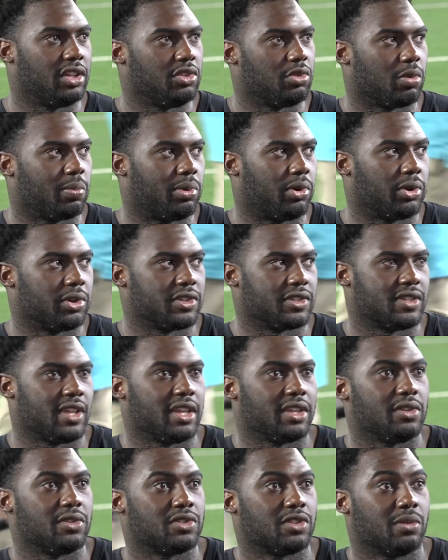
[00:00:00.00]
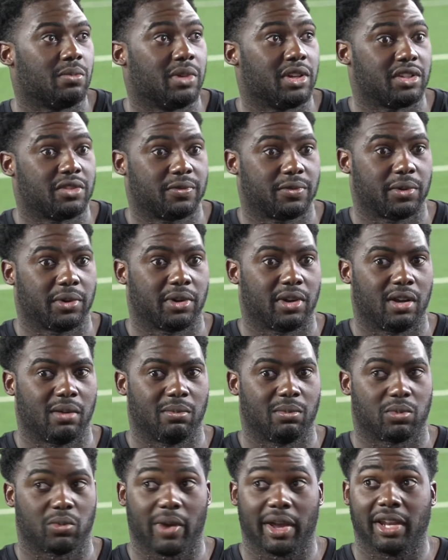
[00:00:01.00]
reporters, thank you so much for
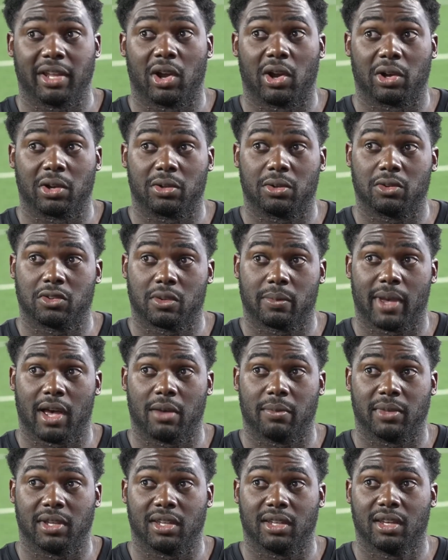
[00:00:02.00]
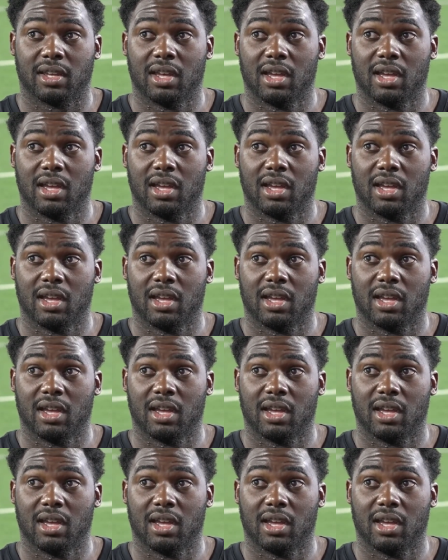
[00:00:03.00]
writing articles about me,